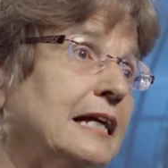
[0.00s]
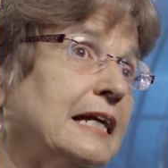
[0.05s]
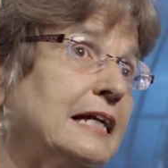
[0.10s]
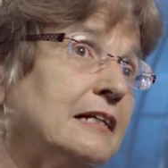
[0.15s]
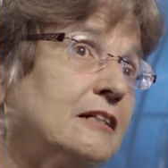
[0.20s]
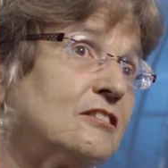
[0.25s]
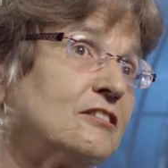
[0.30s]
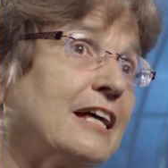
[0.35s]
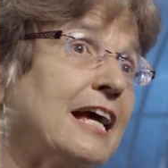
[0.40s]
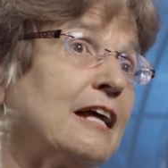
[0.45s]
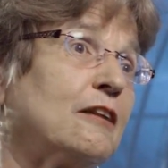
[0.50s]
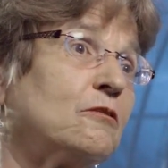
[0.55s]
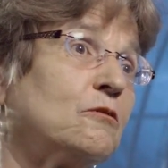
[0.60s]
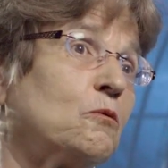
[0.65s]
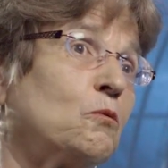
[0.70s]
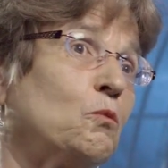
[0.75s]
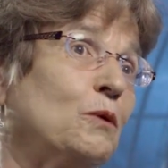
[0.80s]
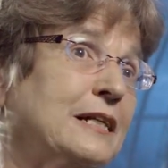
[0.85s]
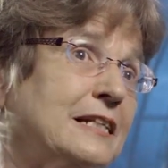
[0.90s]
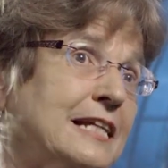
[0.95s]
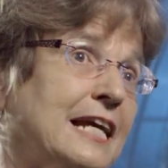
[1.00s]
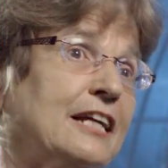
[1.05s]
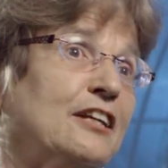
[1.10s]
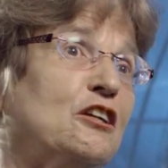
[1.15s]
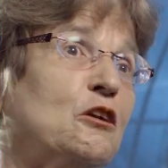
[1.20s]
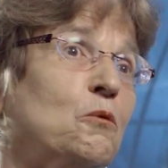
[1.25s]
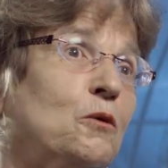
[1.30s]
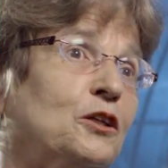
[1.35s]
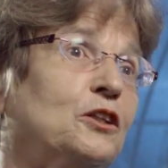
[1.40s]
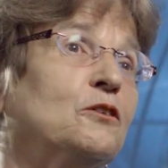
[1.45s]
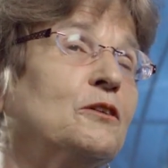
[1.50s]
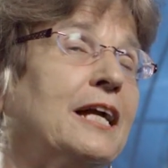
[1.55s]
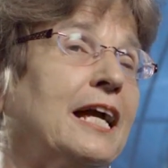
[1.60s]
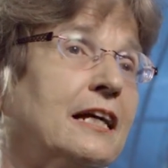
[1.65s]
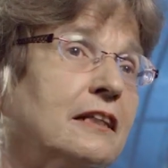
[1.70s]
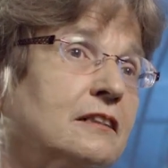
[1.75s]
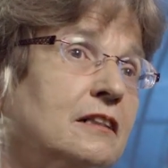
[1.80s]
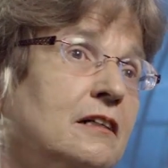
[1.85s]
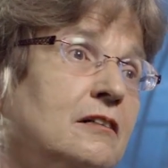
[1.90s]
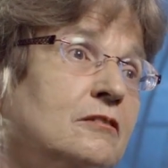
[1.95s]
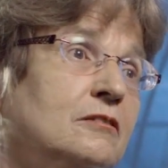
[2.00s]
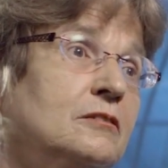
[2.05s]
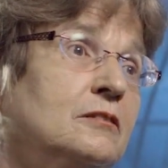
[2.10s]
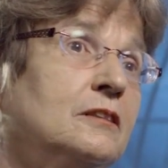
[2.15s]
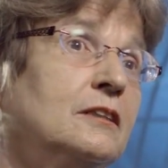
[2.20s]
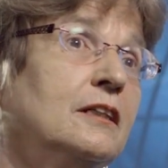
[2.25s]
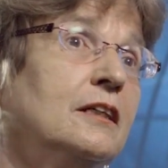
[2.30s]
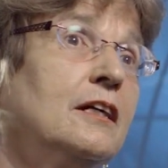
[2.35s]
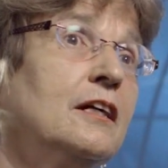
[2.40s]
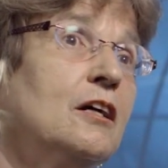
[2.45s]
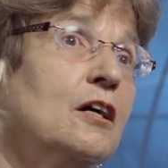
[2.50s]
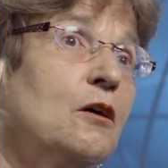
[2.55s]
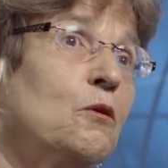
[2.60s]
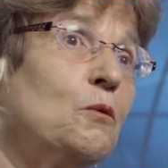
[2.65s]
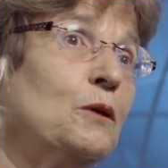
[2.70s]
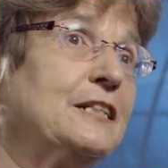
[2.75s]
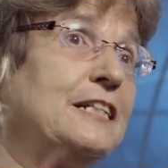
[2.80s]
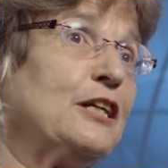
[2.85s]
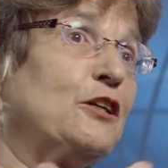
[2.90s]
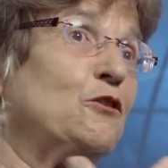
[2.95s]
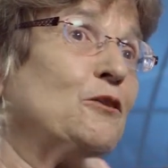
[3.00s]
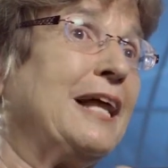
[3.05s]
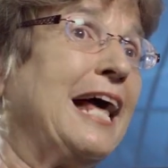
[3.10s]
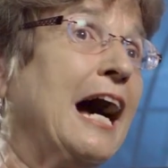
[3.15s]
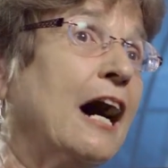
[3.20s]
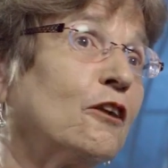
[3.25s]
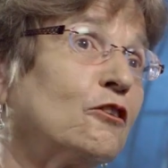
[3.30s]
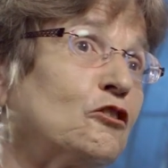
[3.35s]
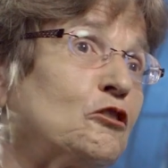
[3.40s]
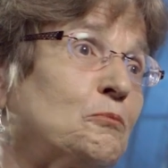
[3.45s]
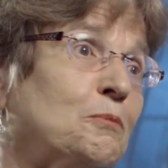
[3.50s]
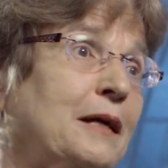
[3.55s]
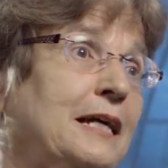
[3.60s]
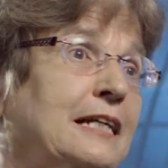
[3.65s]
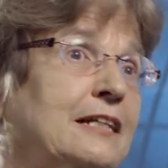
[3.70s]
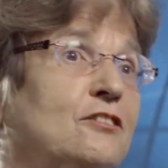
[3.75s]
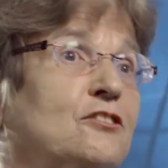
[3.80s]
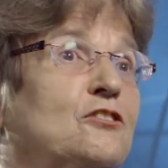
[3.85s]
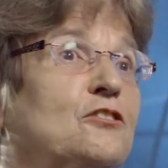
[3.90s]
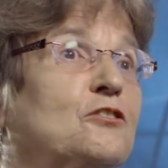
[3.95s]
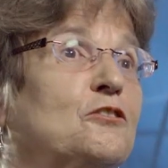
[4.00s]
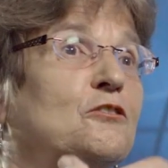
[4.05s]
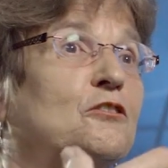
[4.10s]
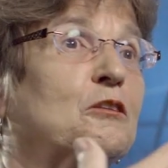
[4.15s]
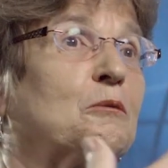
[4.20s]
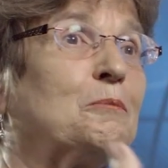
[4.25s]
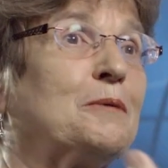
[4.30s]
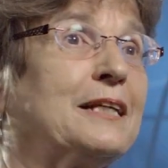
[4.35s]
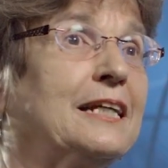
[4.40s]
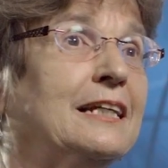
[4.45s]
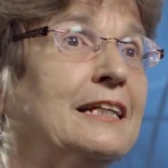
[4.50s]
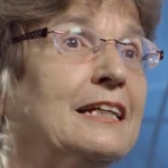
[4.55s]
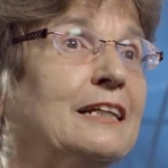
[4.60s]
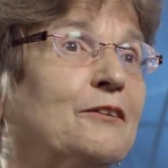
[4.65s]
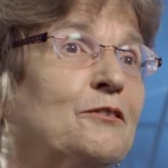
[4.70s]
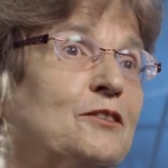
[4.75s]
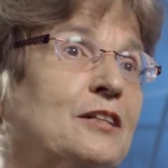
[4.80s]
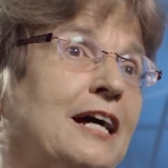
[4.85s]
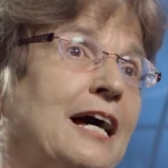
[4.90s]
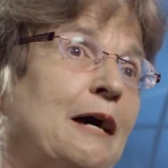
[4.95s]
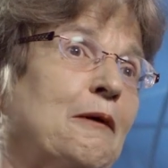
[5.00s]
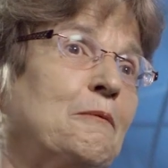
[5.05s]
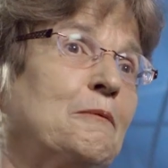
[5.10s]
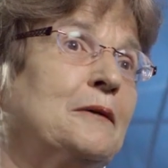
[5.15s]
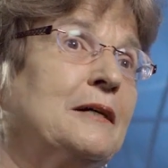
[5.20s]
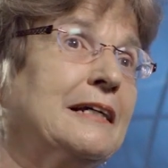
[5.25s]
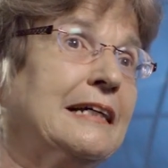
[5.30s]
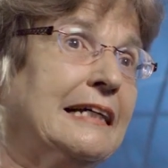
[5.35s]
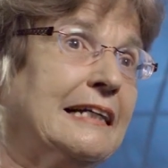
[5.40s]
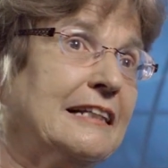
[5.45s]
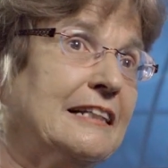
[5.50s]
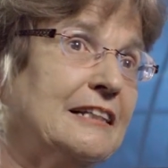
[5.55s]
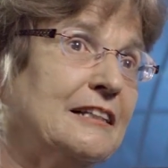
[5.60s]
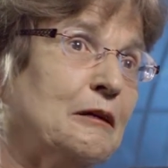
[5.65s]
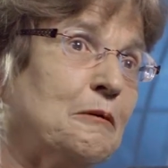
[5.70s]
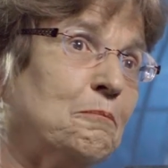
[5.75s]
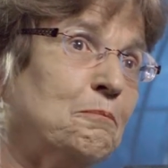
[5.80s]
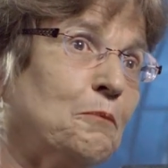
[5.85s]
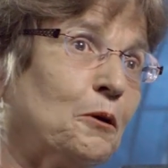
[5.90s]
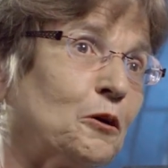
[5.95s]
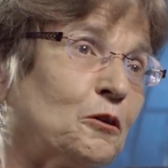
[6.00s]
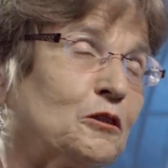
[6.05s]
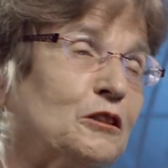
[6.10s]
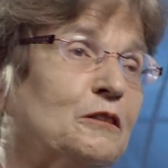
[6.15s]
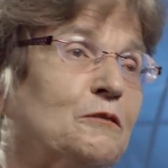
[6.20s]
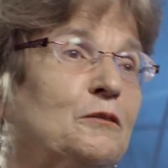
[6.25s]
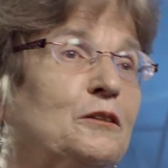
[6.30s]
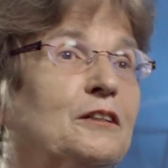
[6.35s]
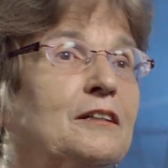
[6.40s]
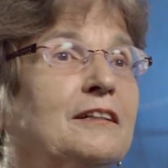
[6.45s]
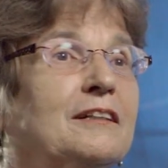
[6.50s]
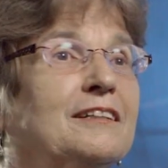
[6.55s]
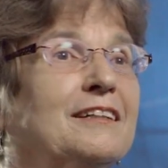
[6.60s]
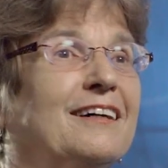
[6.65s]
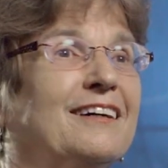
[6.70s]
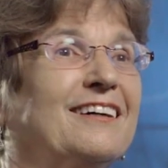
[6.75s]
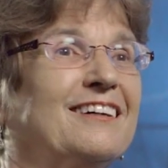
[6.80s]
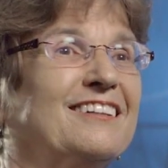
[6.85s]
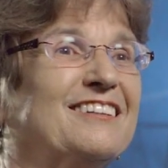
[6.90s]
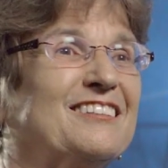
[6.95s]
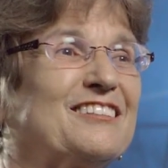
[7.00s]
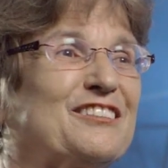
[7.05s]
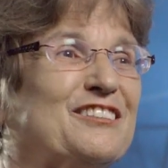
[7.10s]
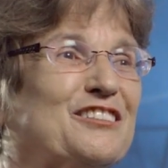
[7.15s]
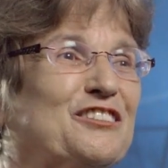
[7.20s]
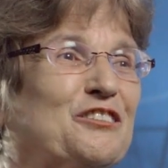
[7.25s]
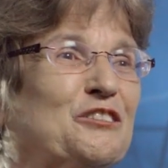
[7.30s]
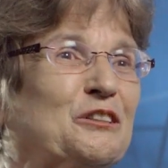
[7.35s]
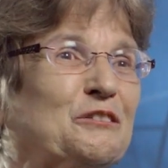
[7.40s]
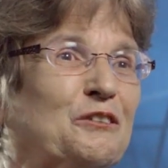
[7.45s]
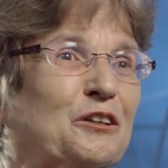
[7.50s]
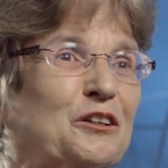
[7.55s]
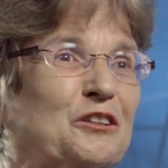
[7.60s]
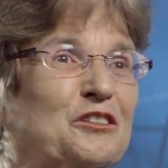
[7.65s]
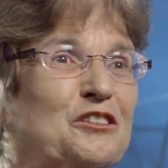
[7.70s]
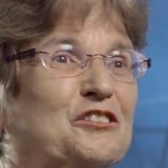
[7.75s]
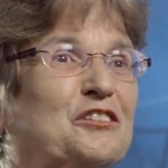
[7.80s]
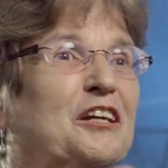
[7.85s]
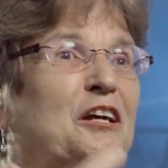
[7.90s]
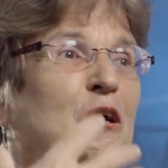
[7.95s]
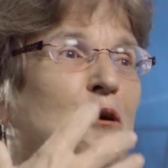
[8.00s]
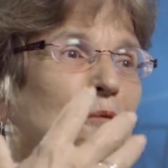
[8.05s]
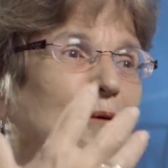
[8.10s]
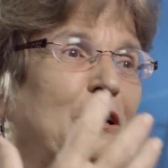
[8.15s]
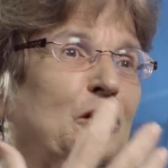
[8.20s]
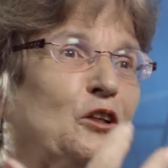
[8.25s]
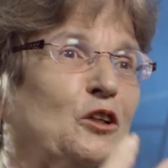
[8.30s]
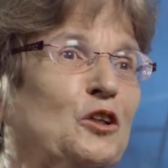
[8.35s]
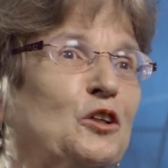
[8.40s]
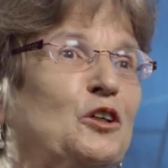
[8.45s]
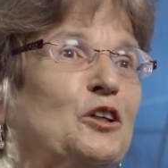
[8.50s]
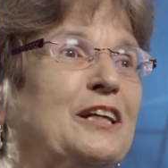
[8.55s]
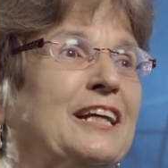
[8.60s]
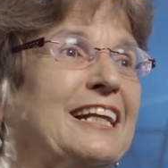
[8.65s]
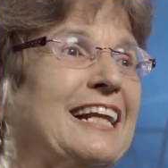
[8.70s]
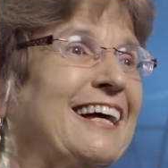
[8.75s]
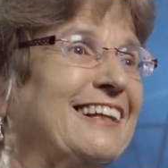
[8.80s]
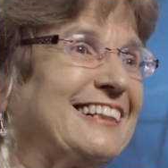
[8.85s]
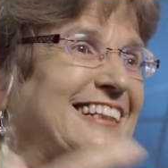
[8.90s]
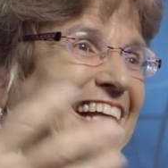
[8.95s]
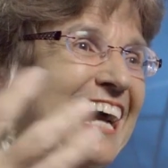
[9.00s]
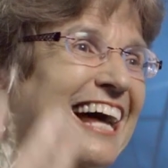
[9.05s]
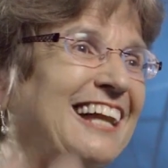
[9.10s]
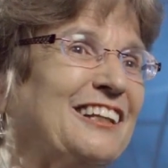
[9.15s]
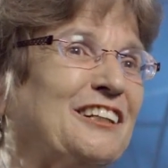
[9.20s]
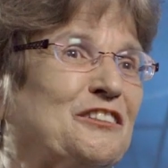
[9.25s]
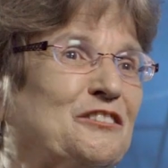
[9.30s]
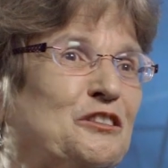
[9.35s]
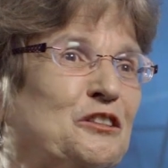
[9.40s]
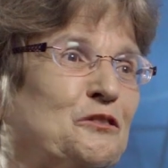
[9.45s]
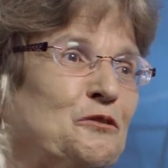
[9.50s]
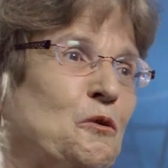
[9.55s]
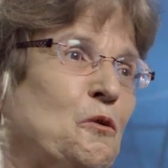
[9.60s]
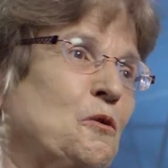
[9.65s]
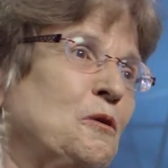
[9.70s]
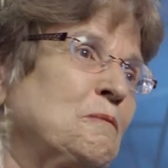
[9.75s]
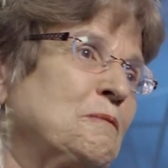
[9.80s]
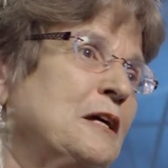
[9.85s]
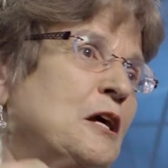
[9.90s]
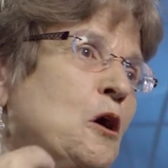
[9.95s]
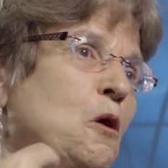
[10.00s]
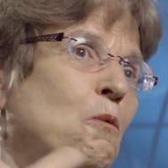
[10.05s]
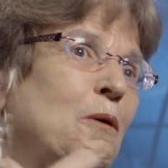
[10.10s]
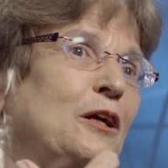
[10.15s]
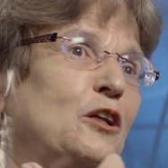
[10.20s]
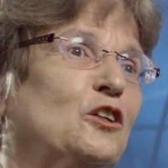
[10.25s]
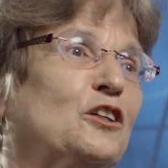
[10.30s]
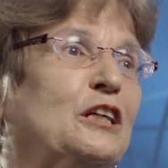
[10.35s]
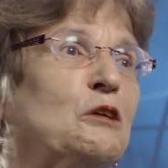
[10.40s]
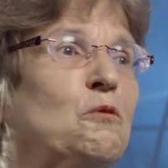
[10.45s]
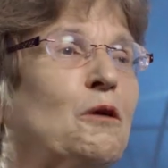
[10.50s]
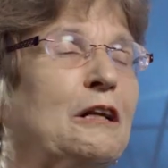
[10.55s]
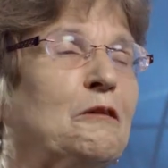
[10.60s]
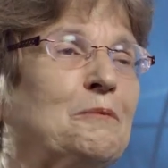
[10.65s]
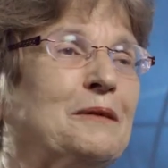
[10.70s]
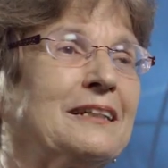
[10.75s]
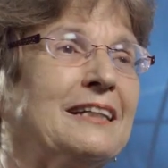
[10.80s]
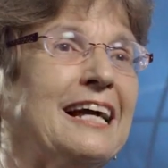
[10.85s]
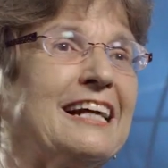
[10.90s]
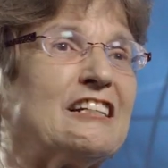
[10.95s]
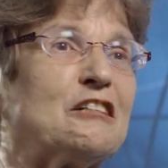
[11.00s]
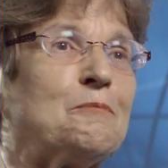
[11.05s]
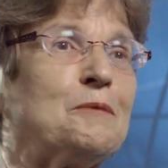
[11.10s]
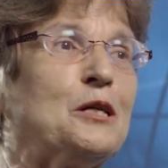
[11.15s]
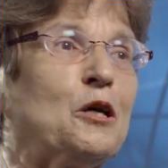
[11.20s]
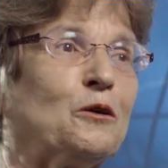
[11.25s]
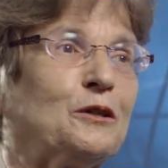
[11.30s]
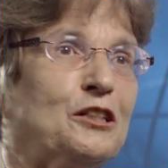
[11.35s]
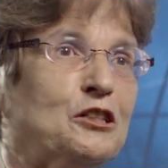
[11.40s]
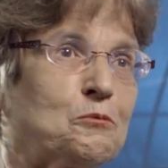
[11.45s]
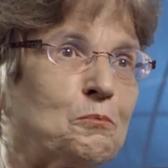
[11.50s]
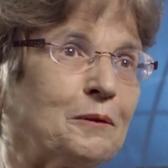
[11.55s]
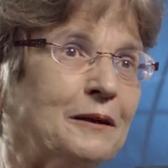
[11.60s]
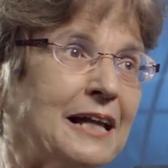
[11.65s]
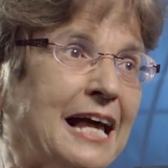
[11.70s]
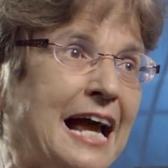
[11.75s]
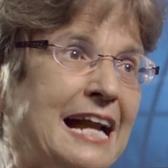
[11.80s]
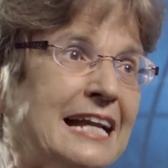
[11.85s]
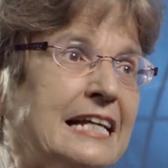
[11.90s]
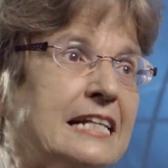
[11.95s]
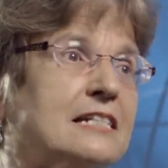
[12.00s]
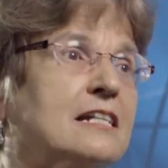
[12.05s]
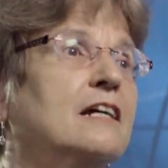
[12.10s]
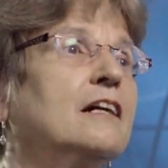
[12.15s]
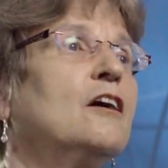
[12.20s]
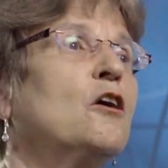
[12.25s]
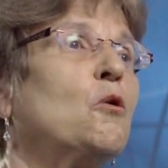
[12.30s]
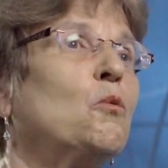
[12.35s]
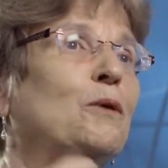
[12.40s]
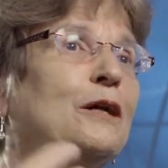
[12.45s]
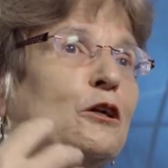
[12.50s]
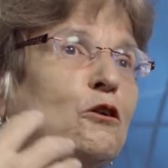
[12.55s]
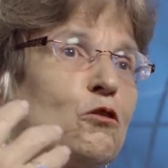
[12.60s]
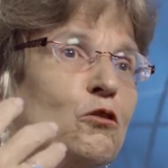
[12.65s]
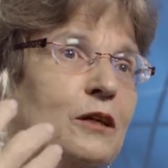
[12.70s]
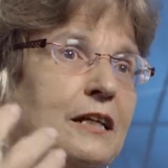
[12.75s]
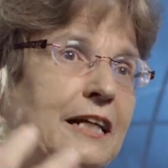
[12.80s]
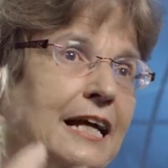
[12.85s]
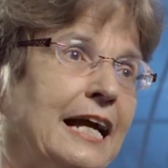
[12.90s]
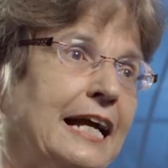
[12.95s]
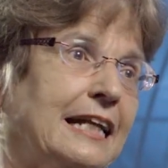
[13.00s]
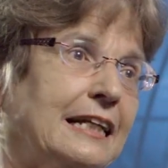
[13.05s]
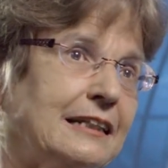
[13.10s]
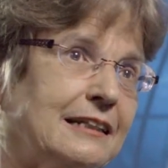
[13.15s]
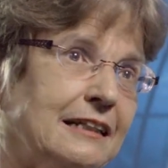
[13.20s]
is that we take you where you can't go. We take you to outer space, to the beginning of time, the birth of the universe. We look at how the galaxies formed. We look at what it'd be like to be on each planet. We create